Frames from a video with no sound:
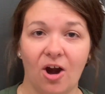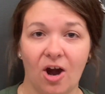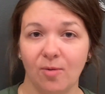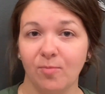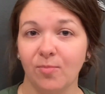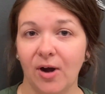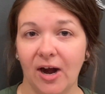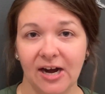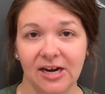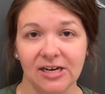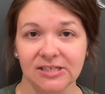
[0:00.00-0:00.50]
our
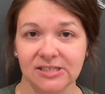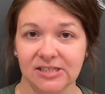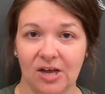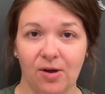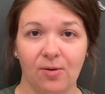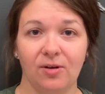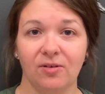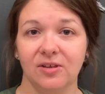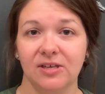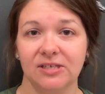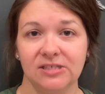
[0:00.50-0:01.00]
price
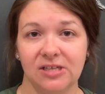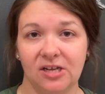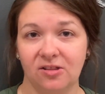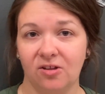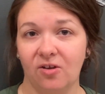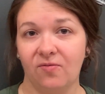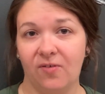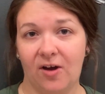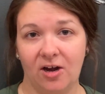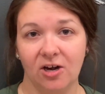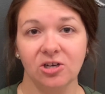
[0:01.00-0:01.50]
that we're listing
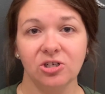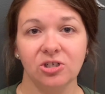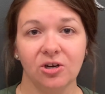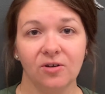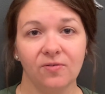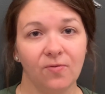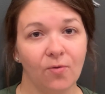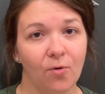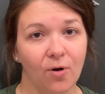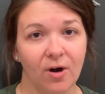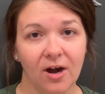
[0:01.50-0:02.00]
the
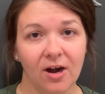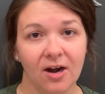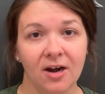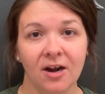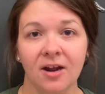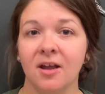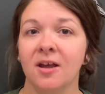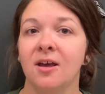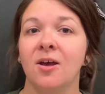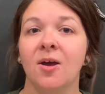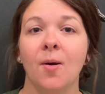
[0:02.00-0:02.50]
furniture for,
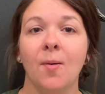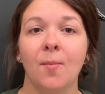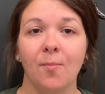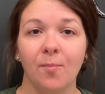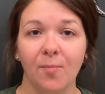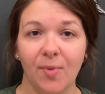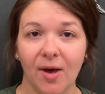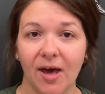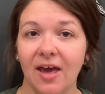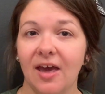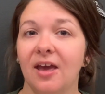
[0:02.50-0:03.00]

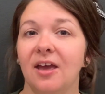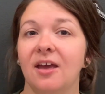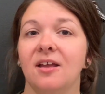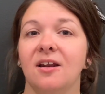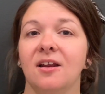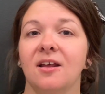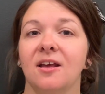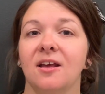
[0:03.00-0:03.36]
but